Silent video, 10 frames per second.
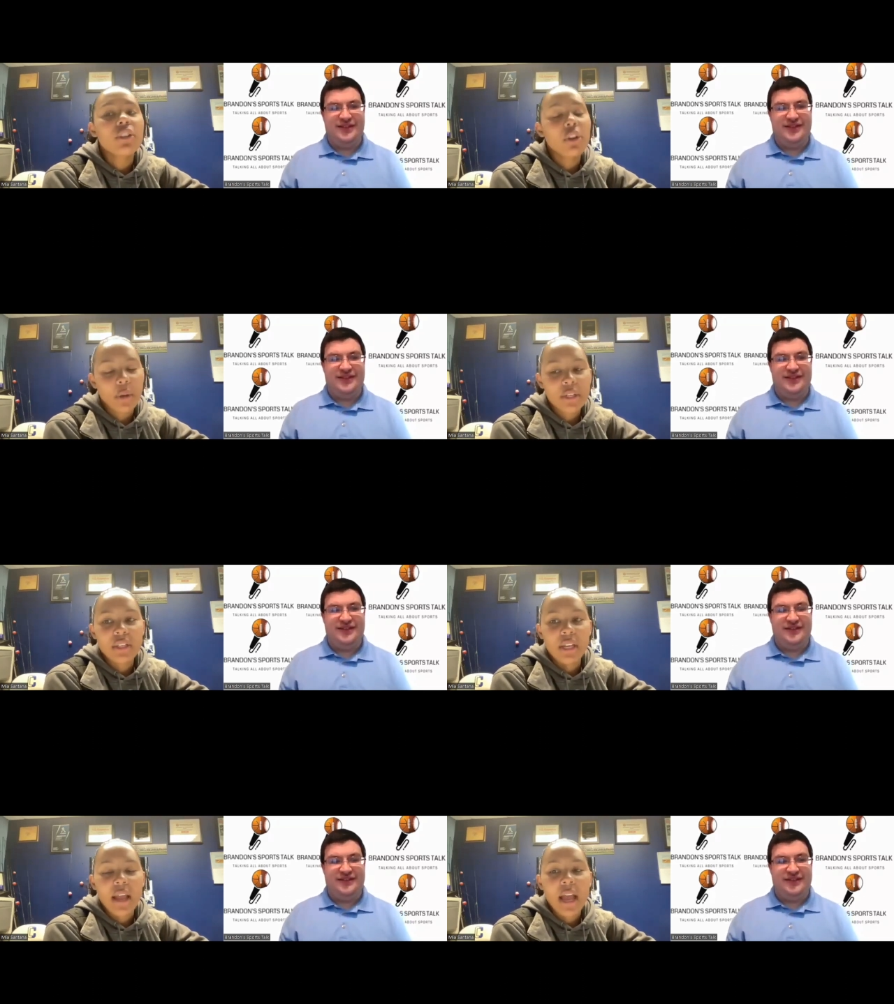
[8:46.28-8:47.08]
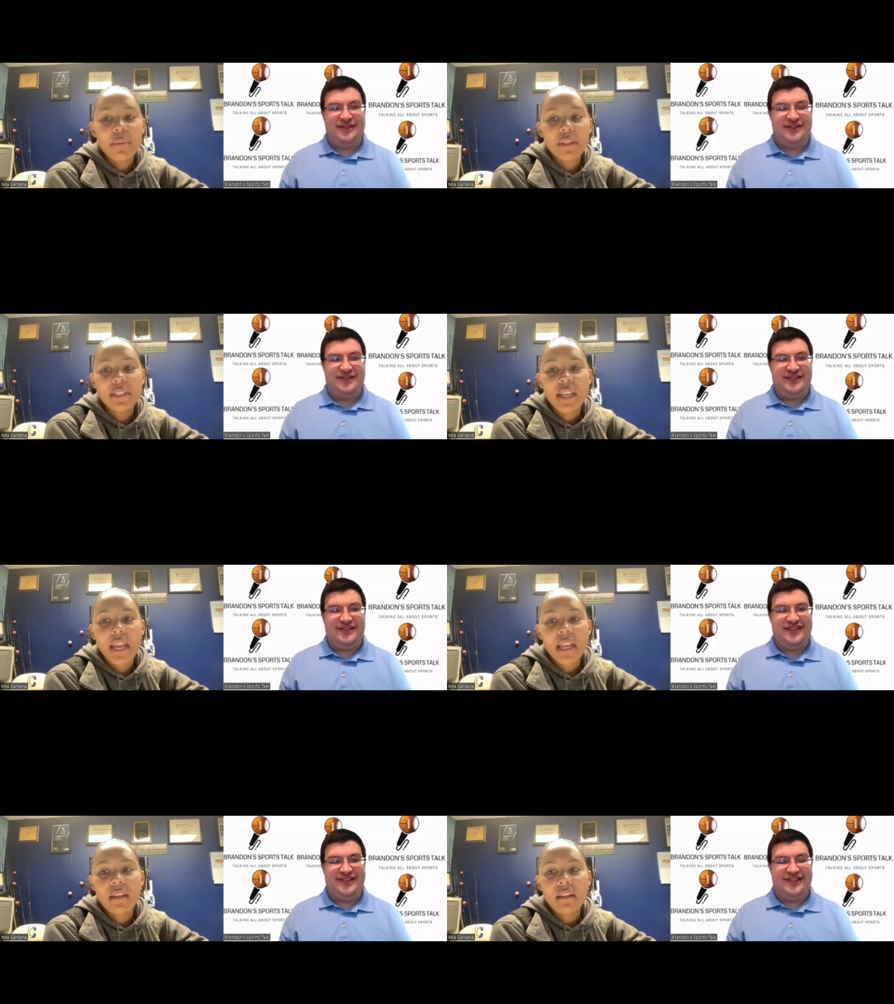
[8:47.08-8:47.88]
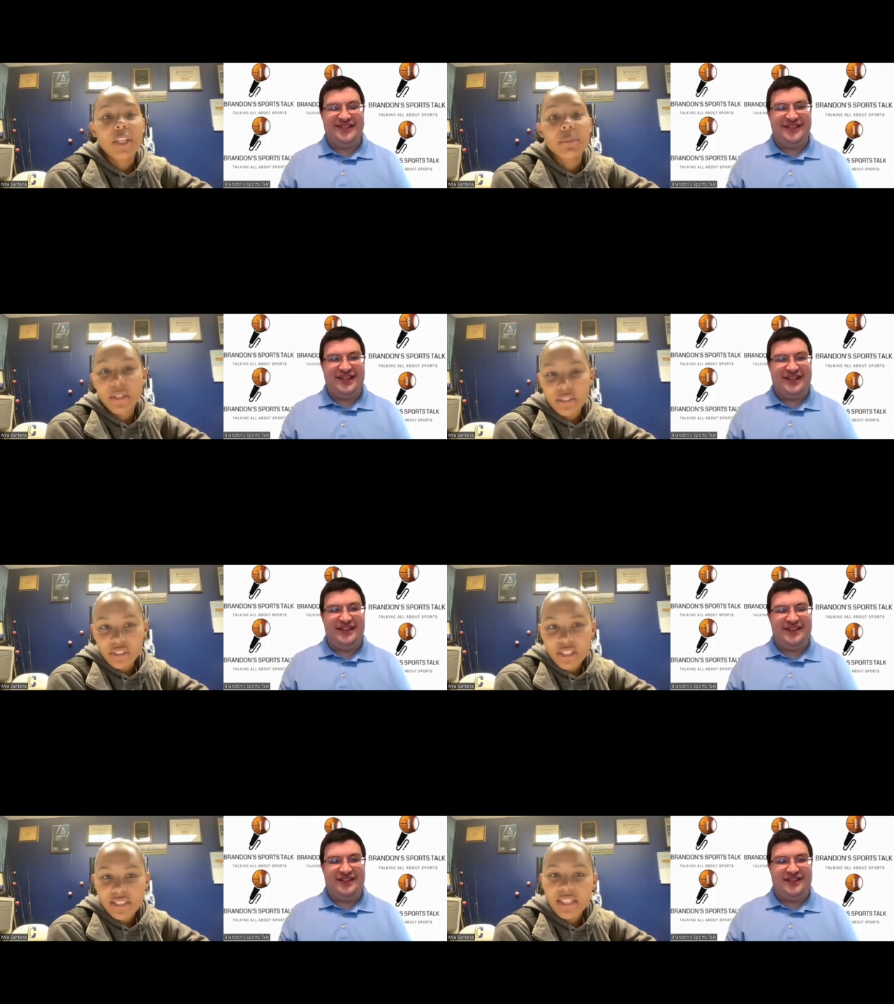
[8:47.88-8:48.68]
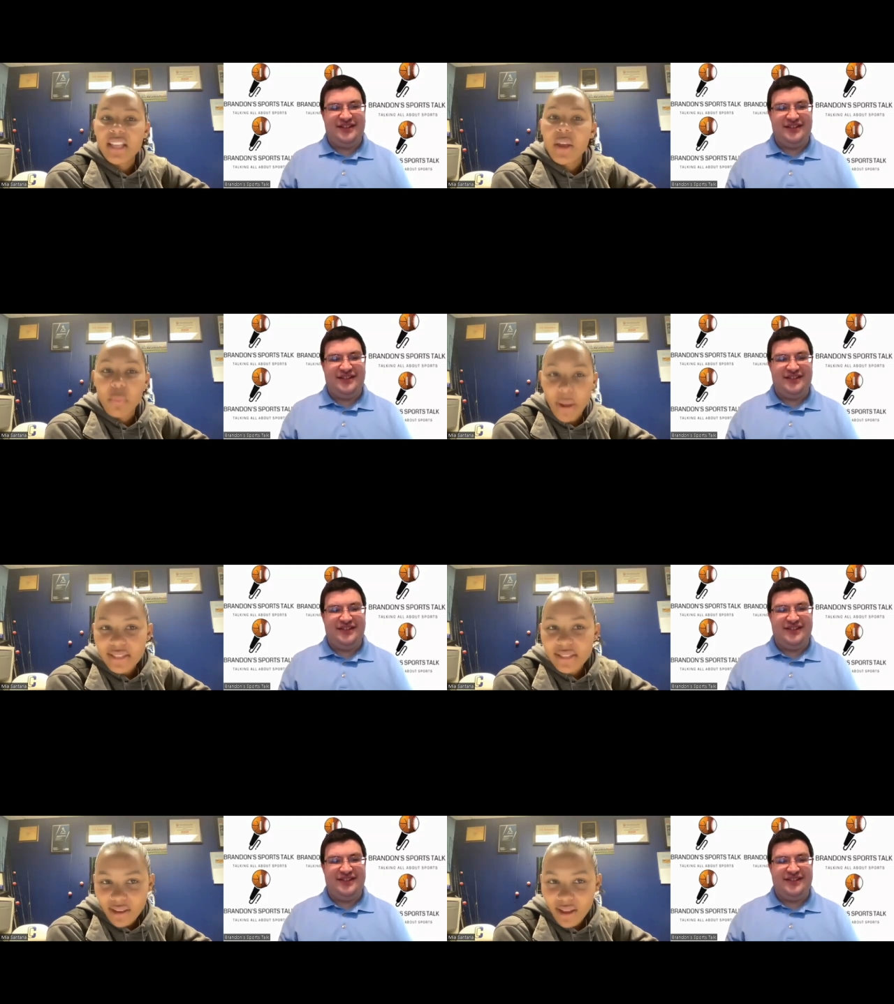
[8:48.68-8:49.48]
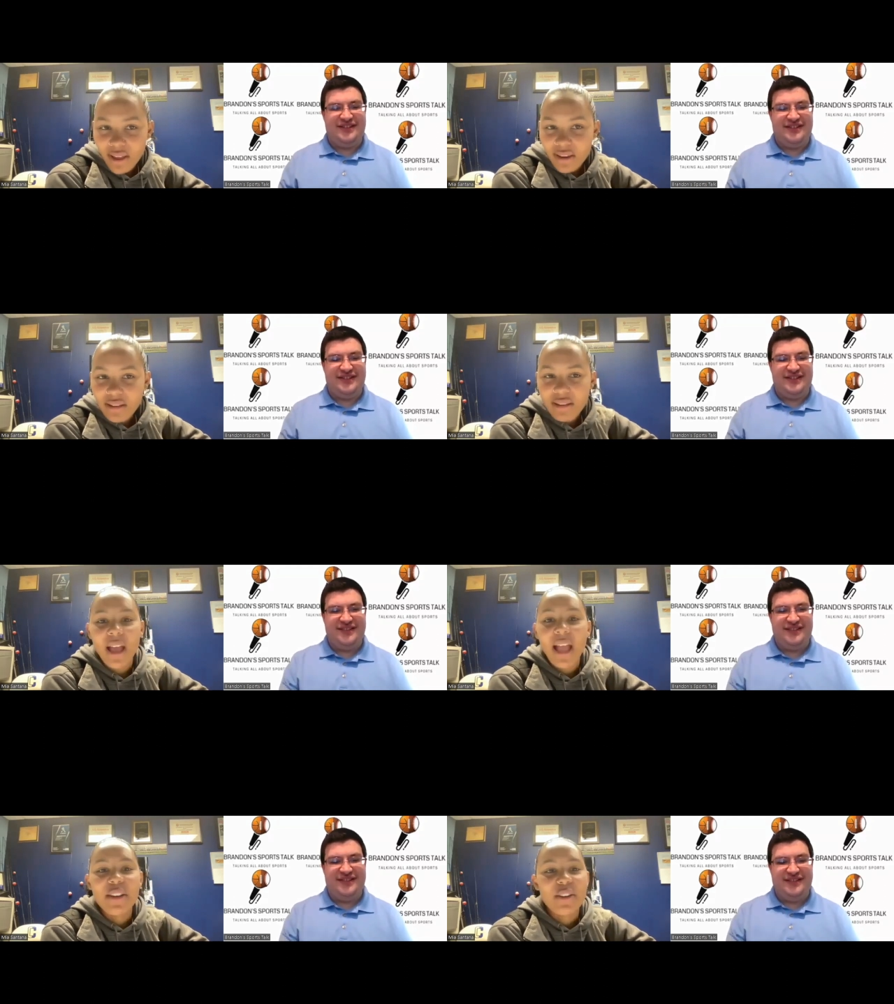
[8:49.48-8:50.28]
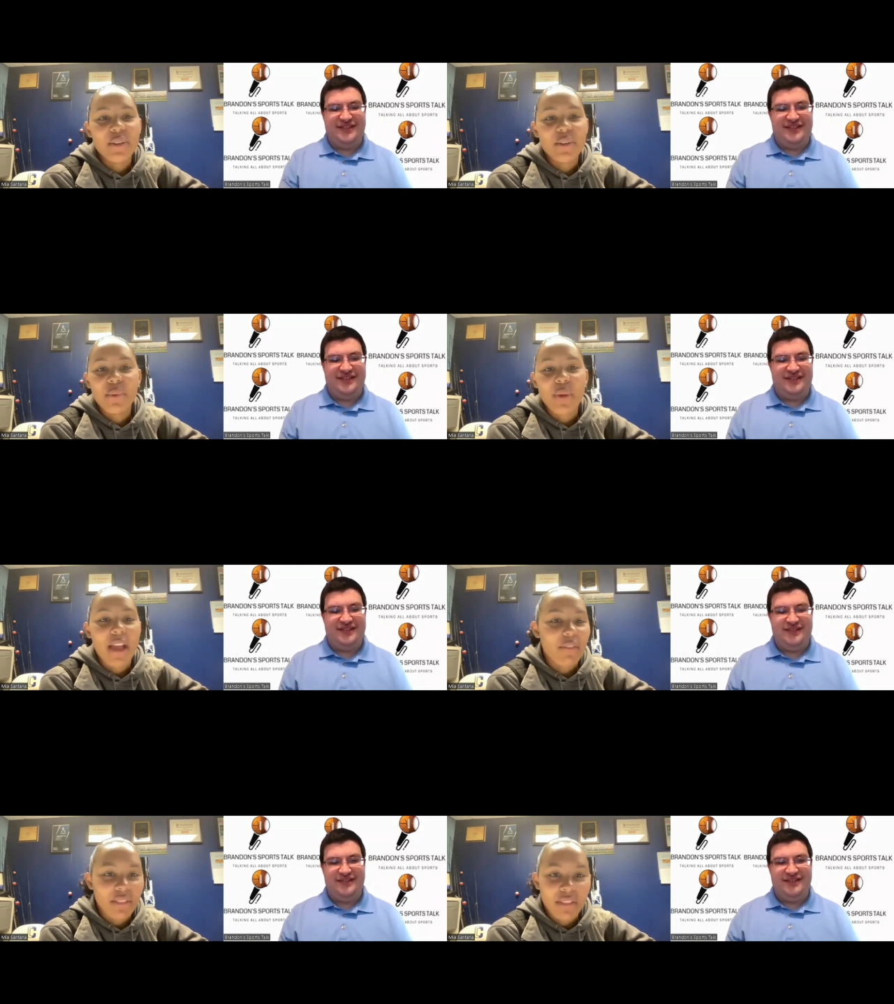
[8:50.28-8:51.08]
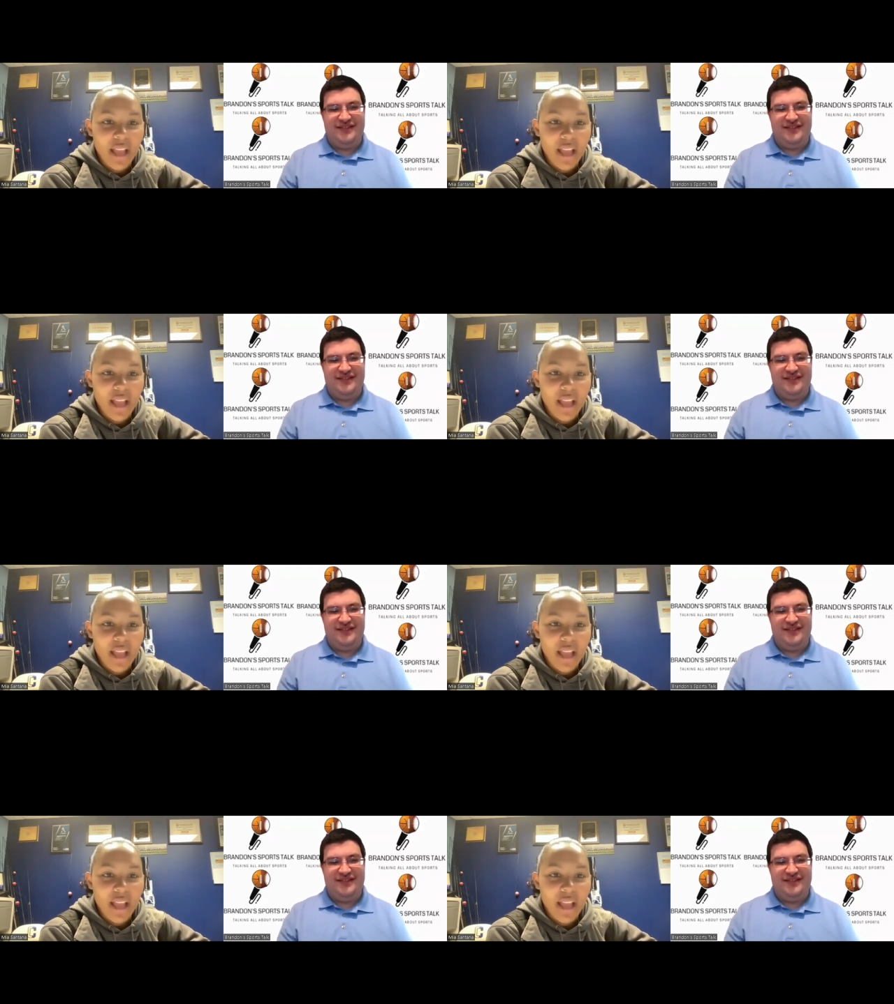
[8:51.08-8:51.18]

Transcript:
Speaker 1: a good question. I would say, especially since I went to Con, I knew everything.